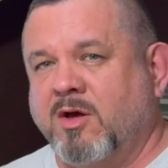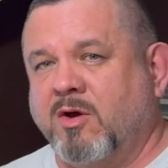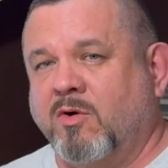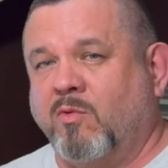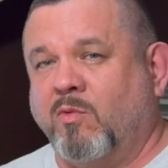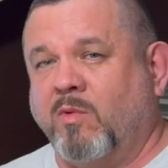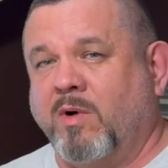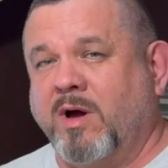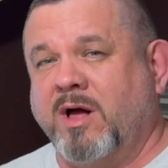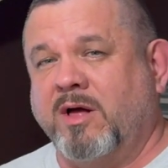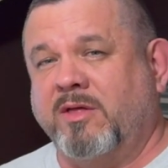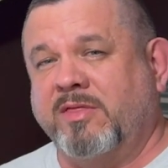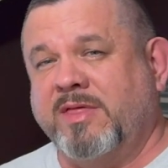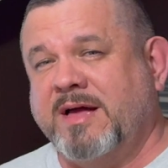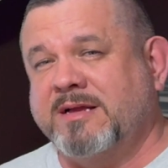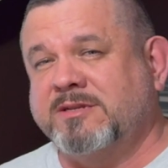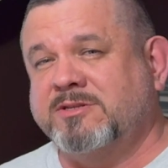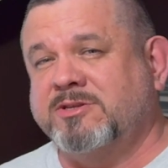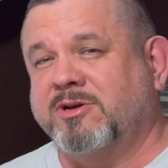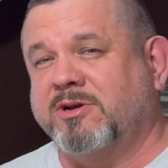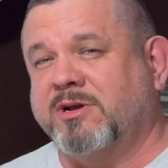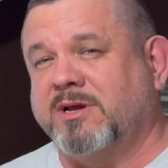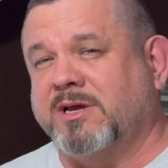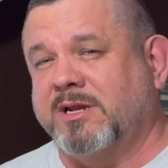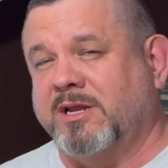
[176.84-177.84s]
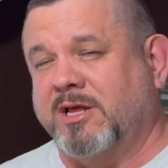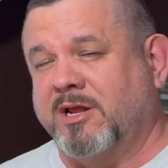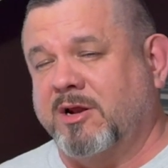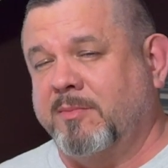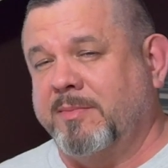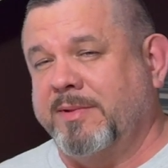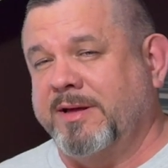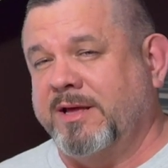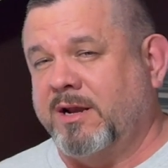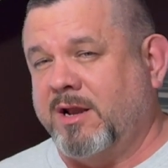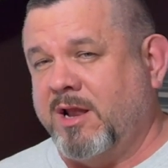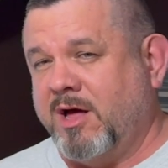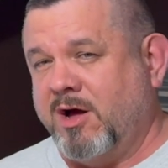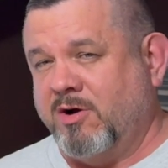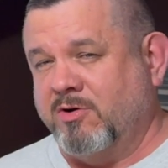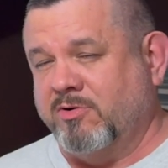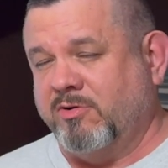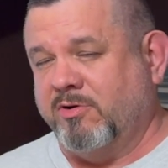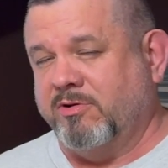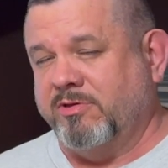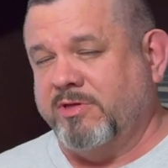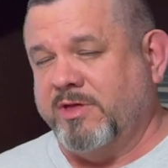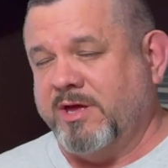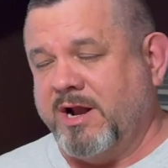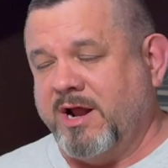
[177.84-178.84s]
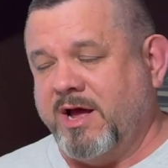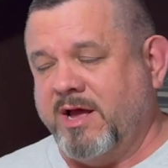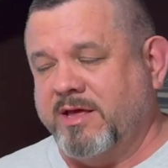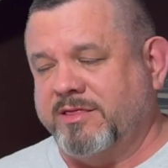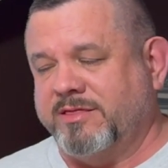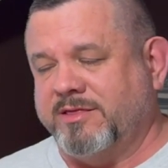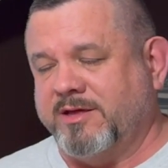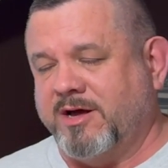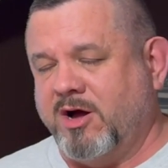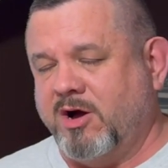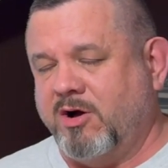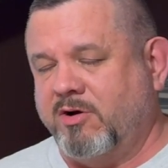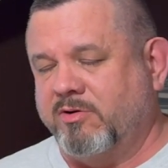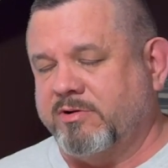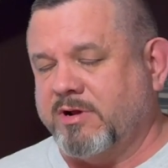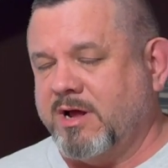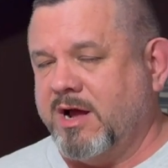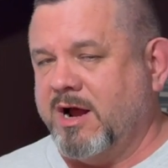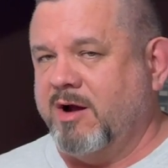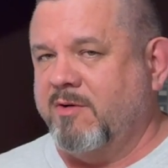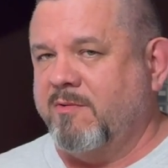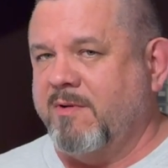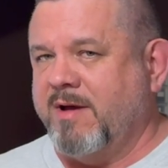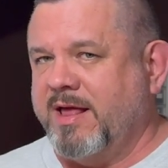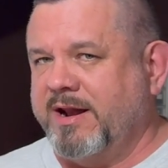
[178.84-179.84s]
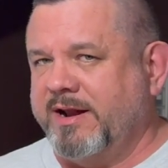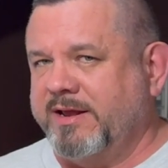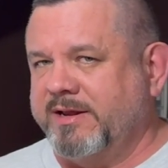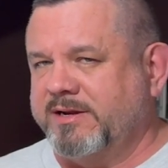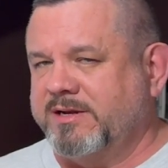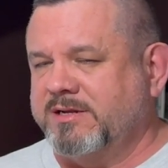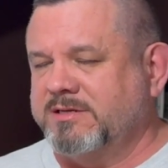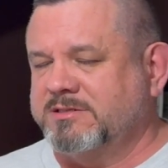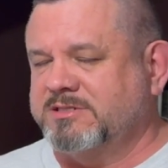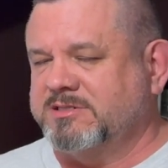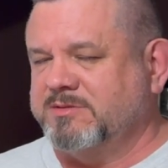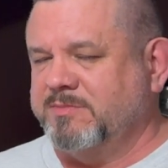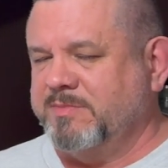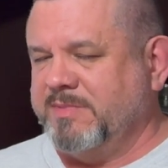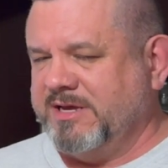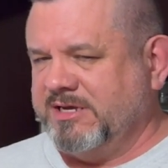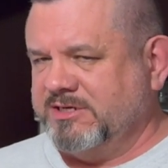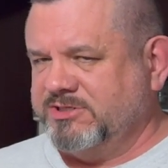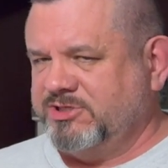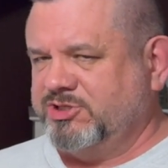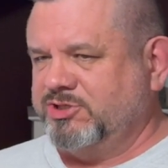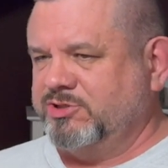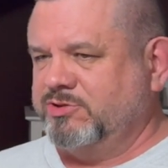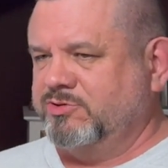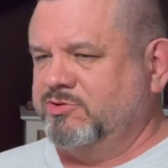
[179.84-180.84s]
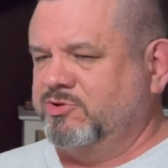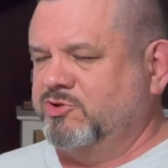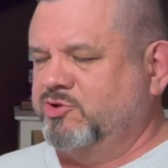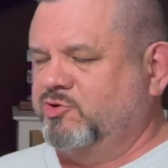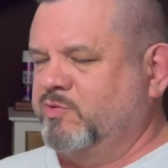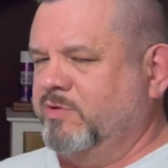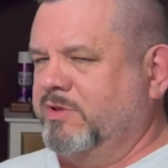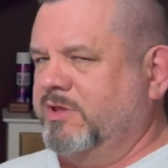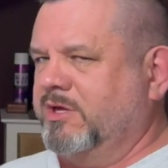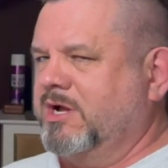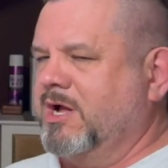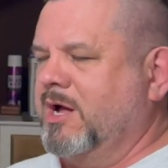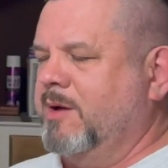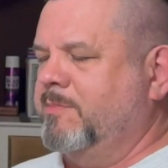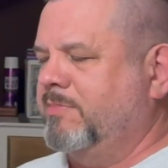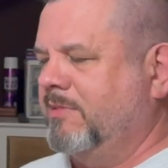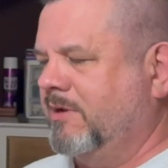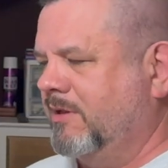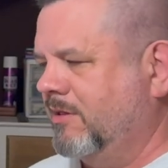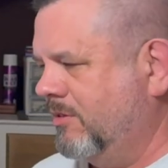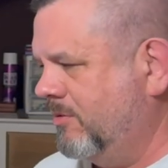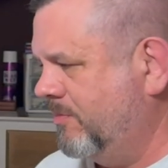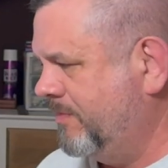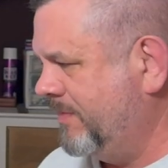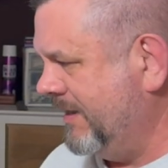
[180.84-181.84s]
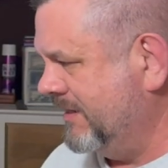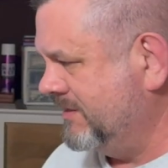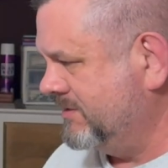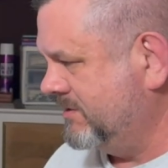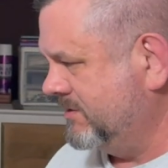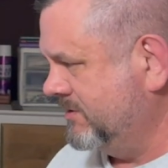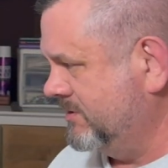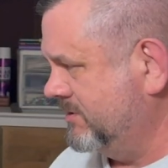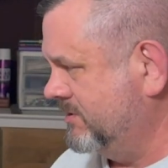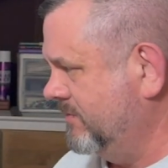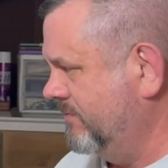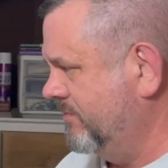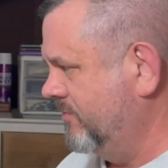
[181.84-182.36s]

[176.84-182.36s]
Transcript: Well, that took a little bit longer than I thought. I ran into some issues with a couple of the pieces of